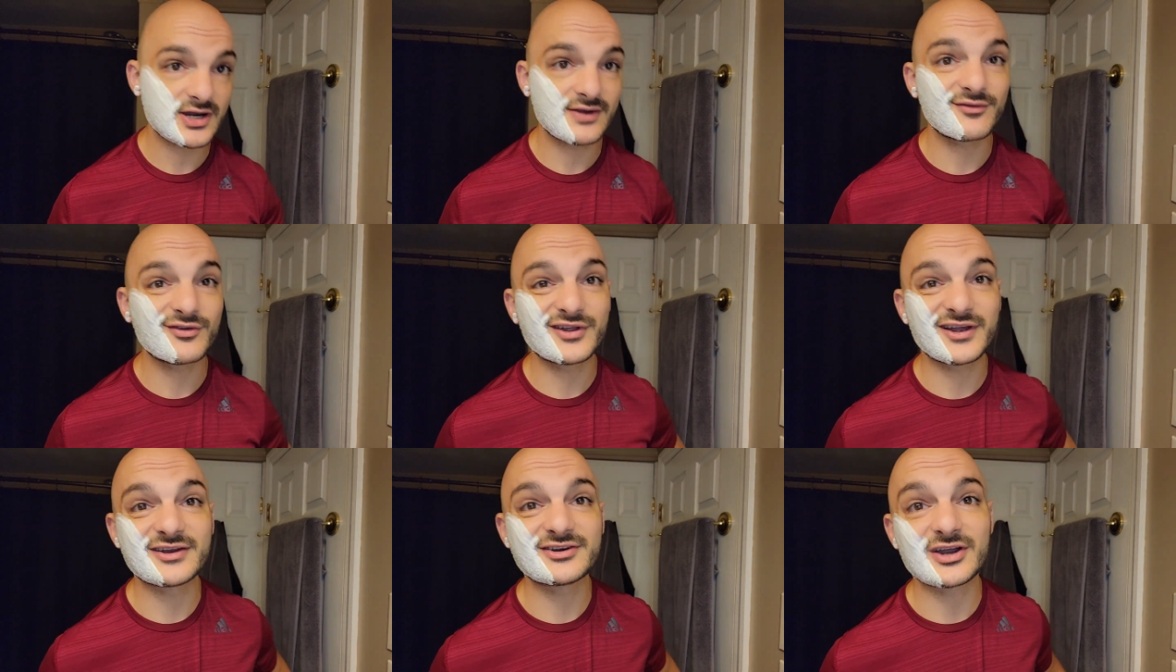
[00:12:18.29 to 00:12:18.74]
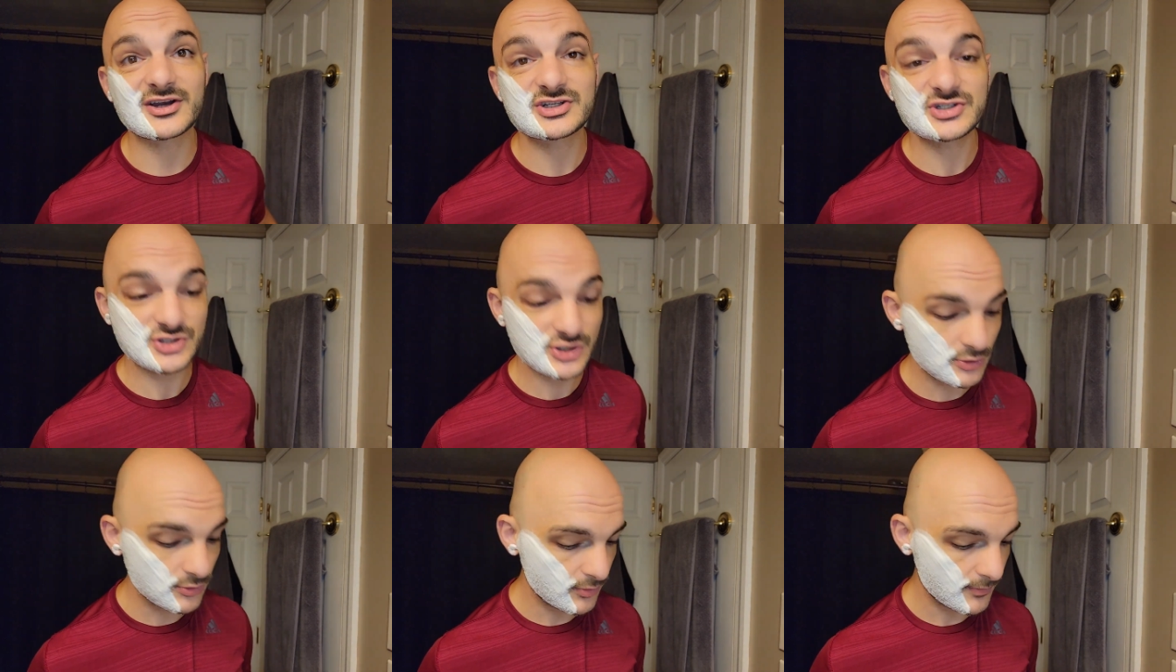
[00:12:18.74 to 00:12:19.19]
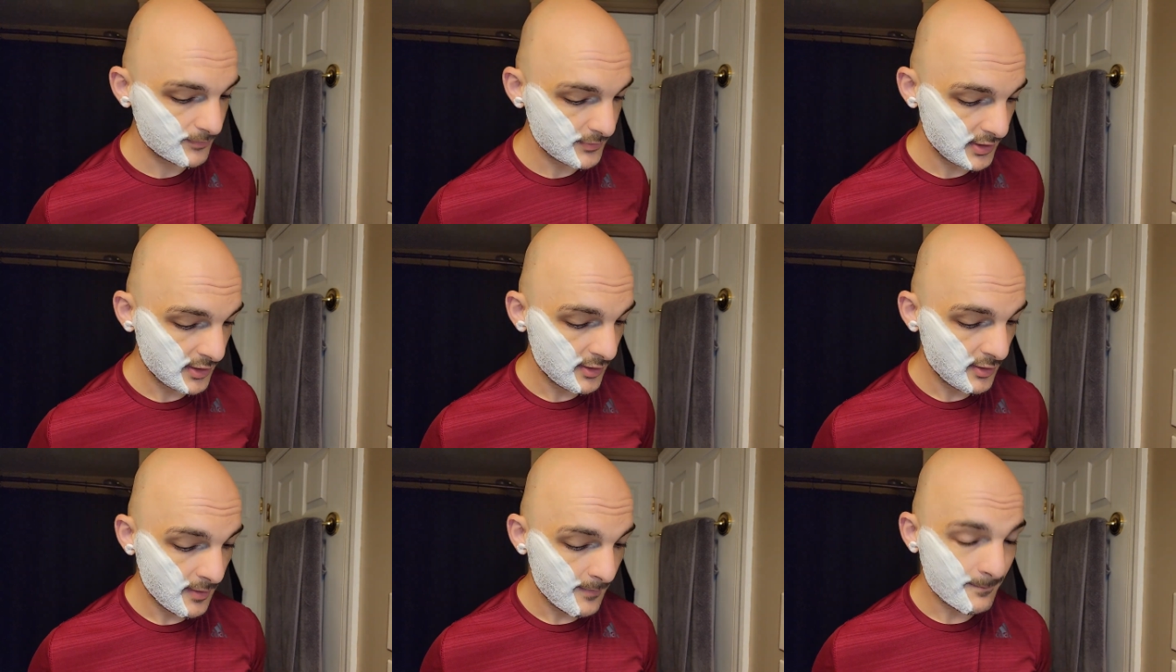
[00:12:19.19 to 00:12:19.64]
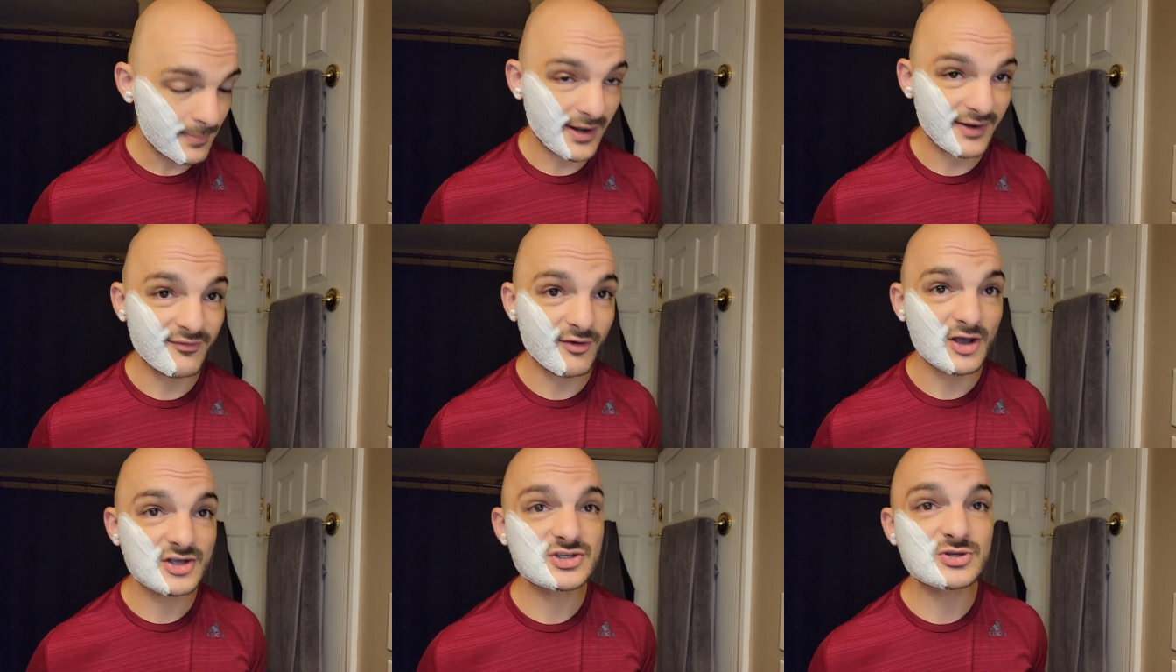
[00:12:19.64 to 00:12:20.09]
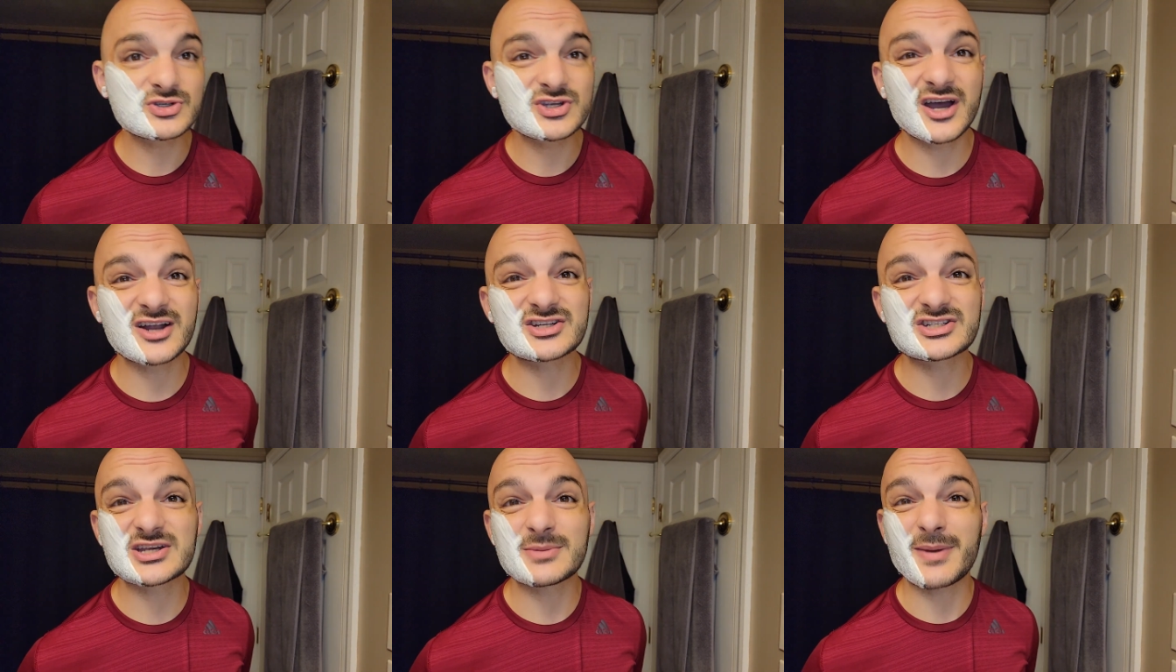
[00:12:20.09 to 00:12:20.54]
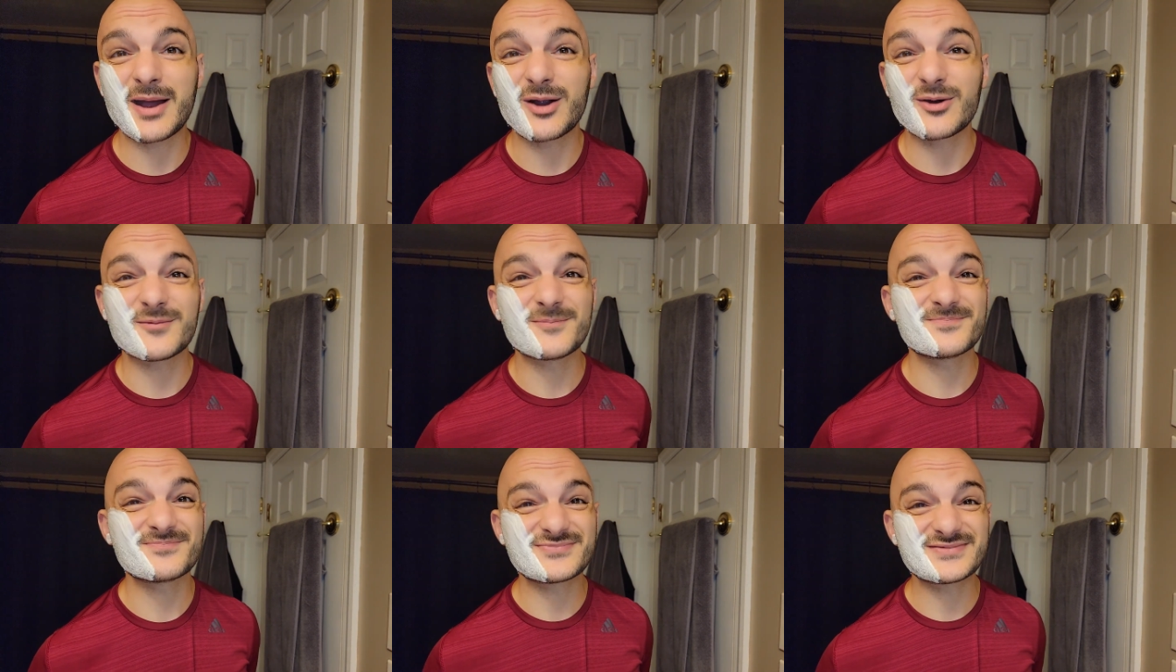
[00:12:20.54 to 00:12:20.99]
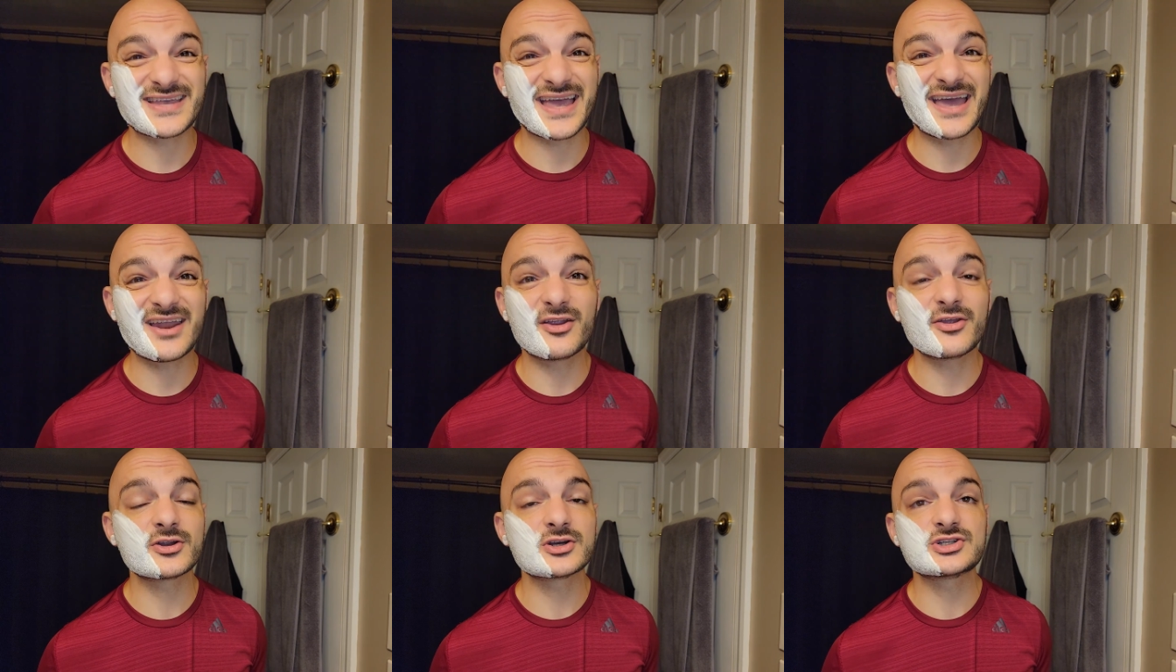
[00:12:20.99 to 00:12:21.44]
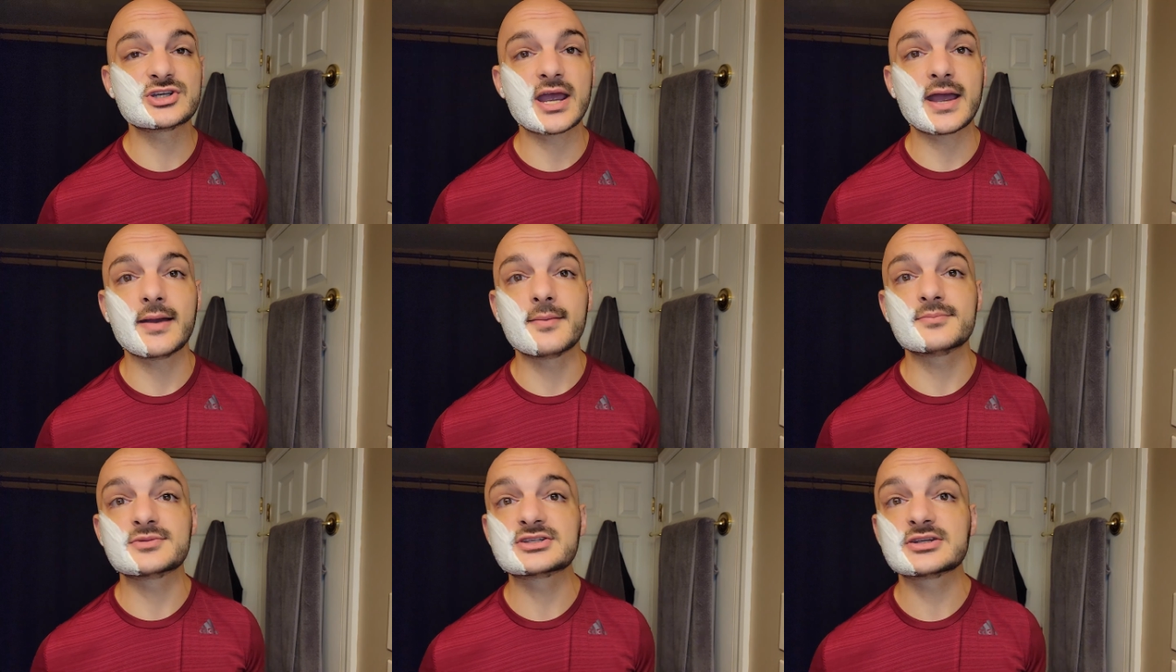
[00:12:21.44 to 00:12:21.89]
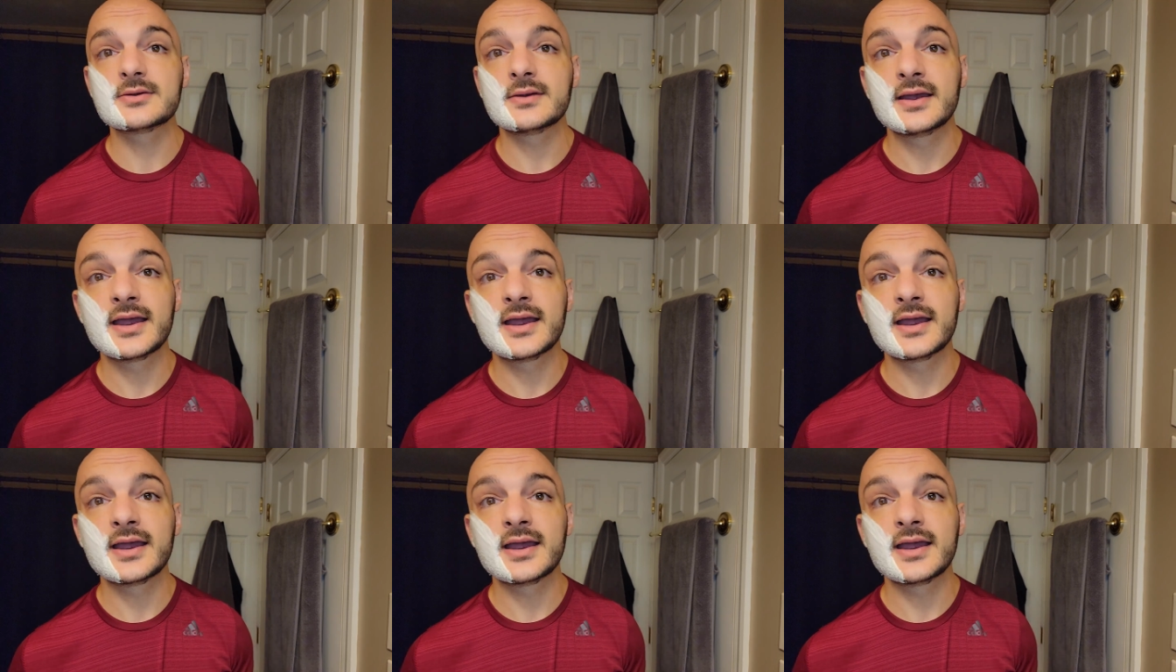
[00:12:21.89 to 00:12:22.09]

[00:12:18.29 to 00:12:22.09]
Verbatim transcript: I've only had touched two, but I've also touched about 10 other gems.